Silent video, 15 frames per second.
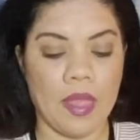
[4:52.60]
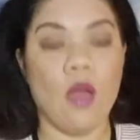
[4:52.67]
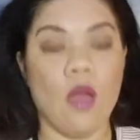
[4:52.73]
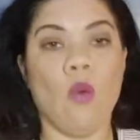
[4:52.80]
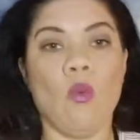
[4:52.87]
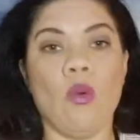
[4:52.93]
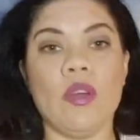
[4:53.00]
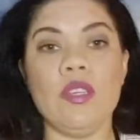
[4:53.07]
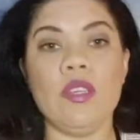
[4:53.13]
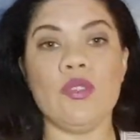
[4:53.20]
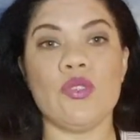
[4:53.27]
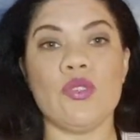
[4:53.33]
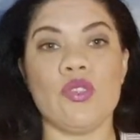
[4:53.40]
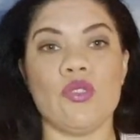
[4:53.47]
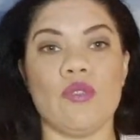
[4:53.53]
What are your
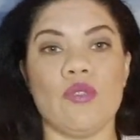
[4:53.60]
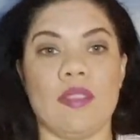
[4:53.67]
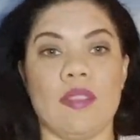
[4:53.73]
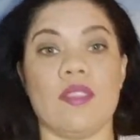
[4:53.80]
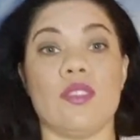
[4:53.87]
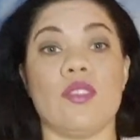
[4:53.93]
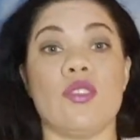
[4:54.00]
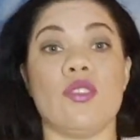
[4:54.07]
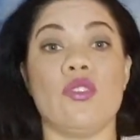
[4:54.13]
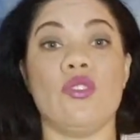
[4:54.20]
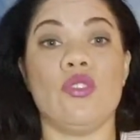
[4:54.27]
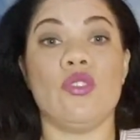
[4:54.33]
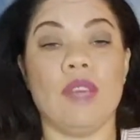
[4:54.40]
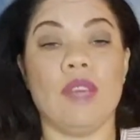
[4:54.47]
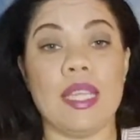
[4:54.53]
strengths
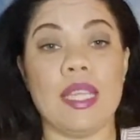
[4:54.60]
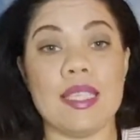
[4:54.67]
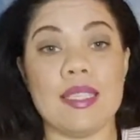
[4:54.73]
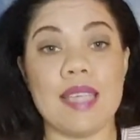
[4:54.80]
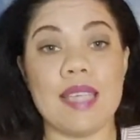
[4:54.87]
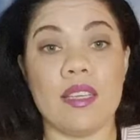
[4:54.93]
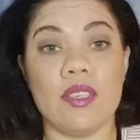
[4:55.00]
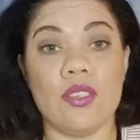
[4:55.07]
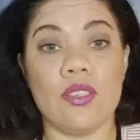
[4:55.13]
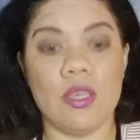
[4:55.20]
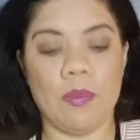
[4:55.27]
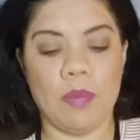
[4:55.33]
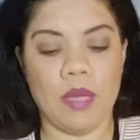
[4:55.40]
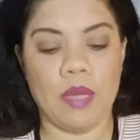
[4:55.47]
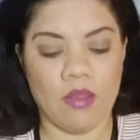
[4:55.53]
during this energy
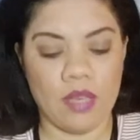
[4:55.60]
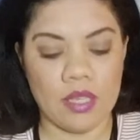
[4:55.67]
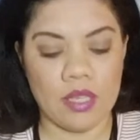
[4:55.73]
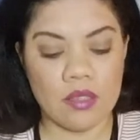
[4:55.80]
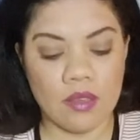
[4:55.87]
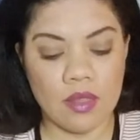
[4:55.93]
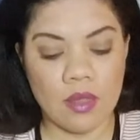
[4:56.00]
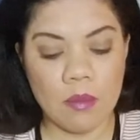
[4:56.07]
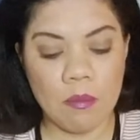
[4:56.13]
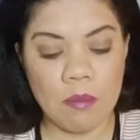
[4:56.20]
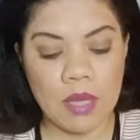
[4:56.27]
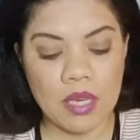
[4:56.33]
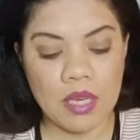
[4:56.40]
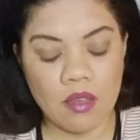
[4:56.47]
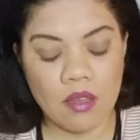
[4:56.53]
period? So, in the
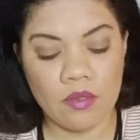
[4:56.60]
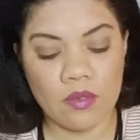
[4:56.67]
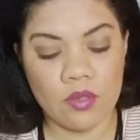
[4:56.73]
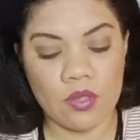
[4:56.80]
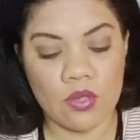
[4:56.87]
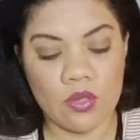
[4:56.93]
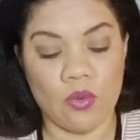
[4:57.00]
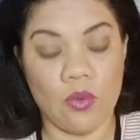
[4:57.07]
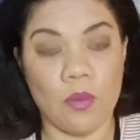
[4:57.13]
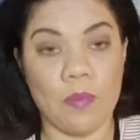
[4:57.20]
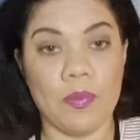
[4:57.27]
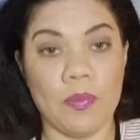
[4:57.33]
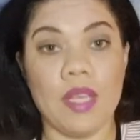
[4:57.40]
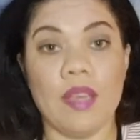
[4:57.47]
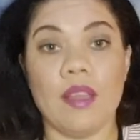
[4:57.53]
middle of the
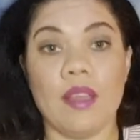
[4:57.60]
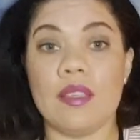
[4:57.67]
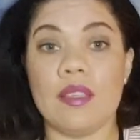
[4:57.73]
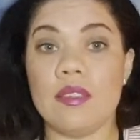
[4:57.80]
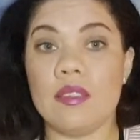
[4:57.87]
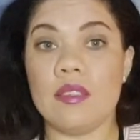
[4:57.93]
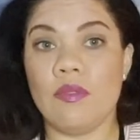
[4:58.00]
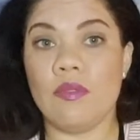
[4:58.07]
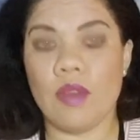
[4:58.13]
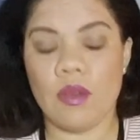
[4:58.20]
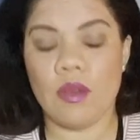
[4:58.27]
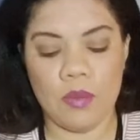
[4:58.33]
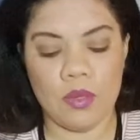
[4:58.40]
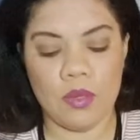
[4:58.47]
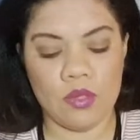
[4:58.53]
storm, this is a
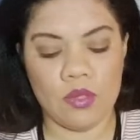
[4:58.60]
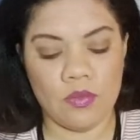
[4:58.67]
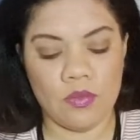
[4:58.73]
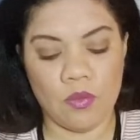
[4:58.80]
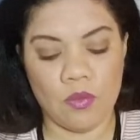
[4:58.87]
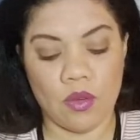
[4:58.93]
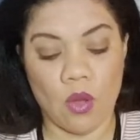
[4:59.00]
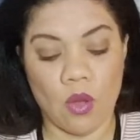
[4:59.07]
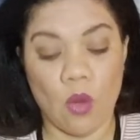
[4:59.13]
very beautiful one.